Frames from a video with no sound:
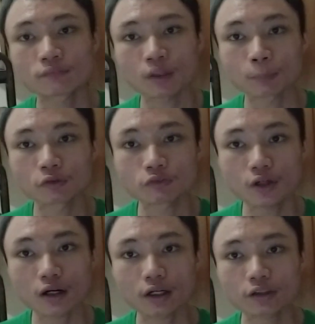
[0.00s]
Number
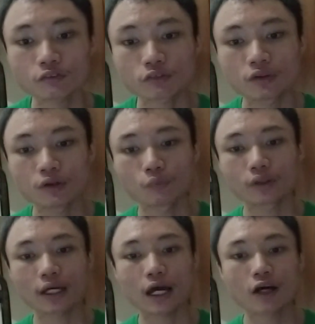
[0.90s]
5,
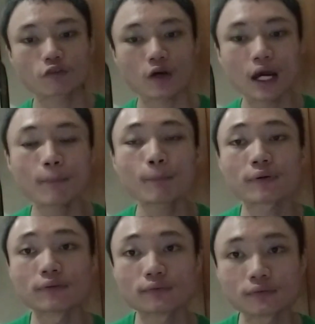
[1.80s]
we have
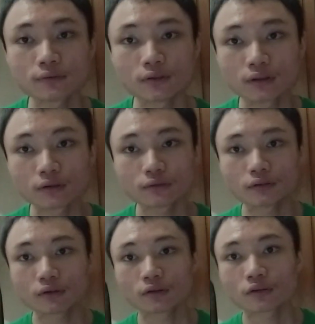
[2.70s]
ample,
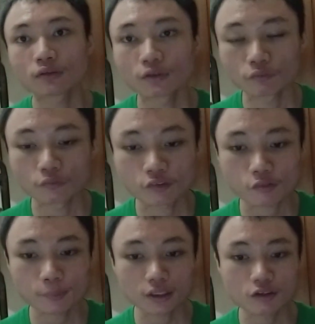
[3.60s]

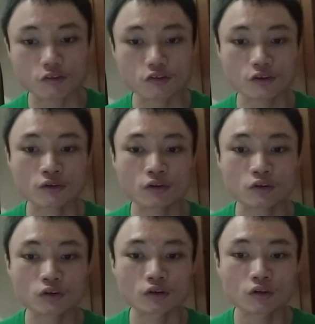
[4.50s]
which means
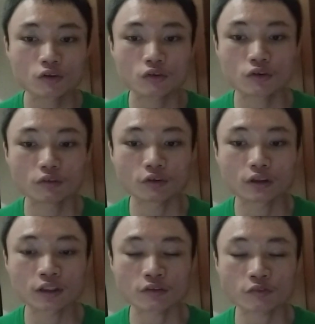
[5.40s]

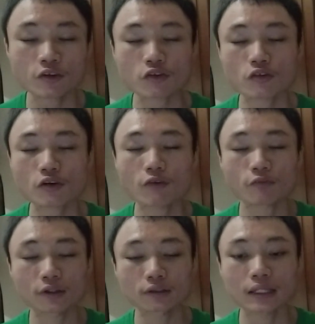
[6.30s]
it refers to
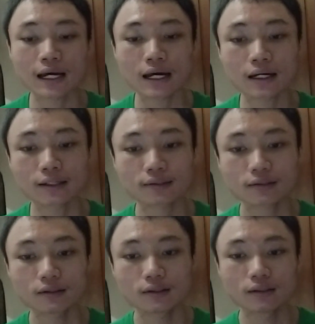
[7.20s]
something that
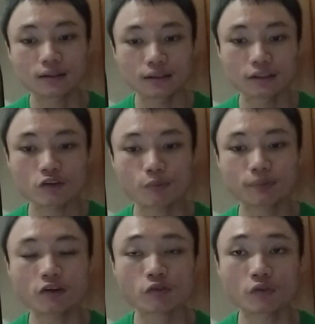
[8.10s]
is
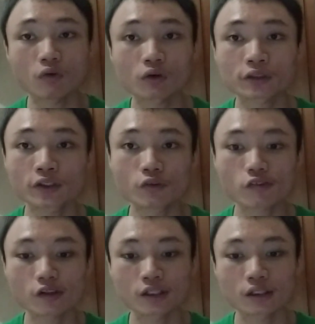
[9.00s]
plentiful or
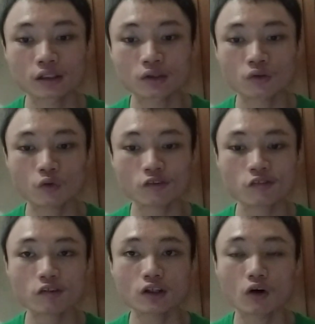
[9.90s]
huge in
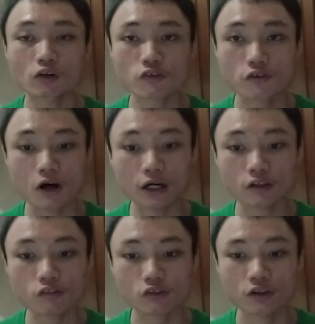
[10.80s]
quantity or
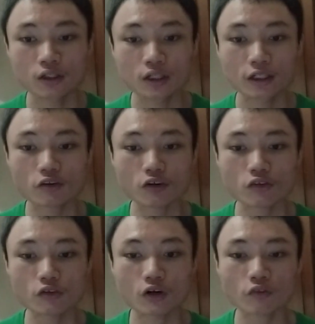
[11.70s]
size. It's
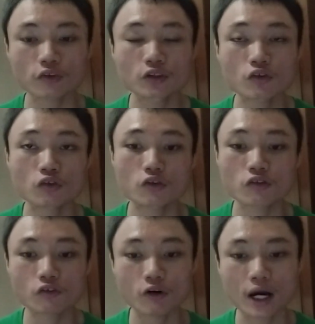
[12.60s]
also often used to
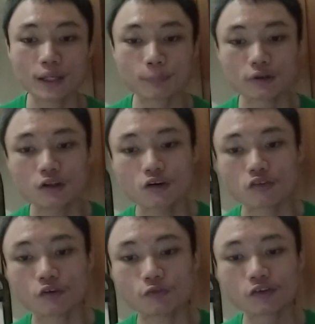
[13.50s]
describe
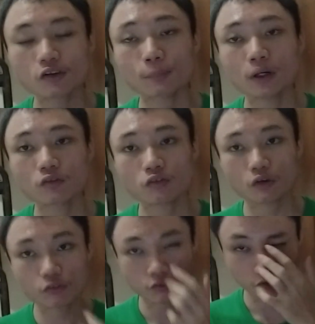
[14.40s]
sufficient amount
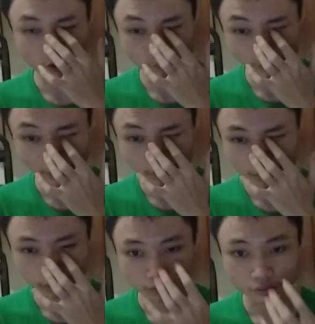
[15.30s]
of something
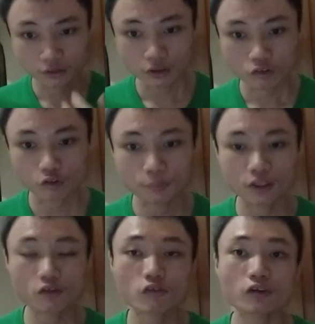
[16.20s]
to
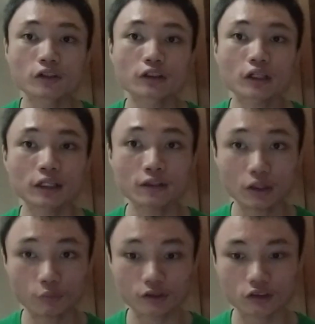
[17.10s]
be considered
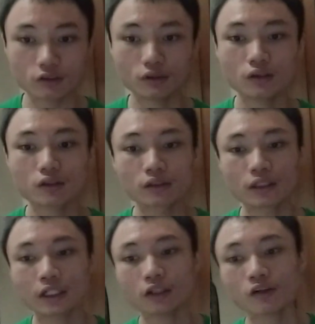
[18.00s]
adequate.
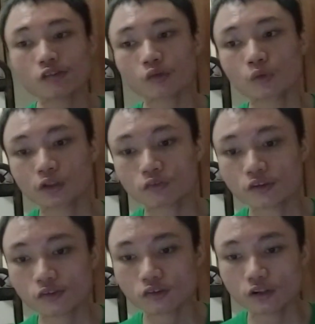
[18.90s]
The Indonesian word of
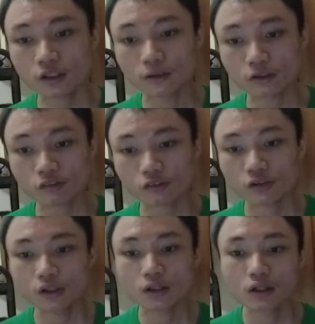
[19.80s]
this English
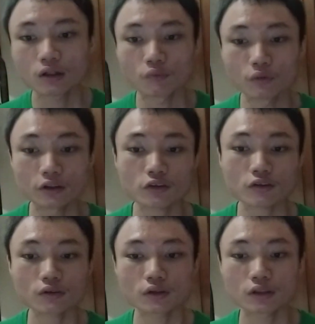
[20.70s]
word
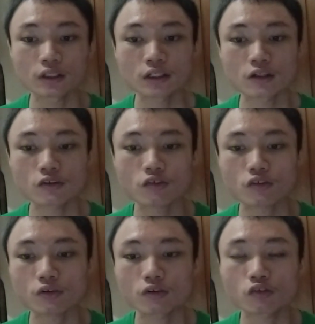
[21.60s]

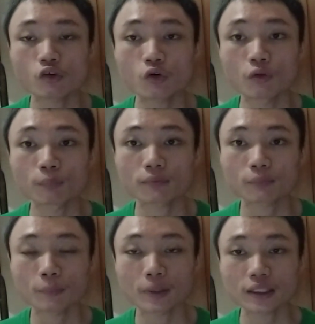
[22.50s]
is cukup
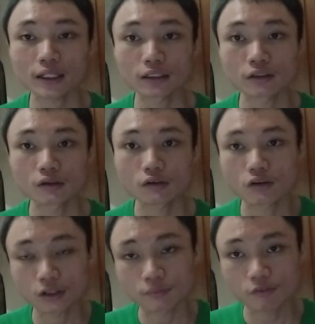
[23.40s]
memadai,
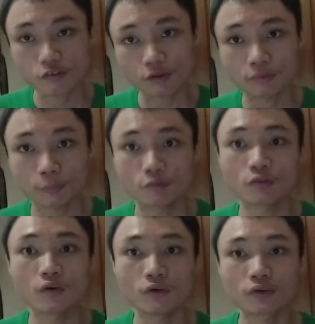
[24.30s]
same like
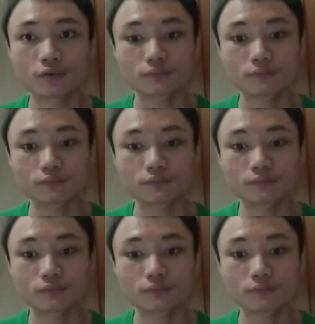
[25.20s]
before.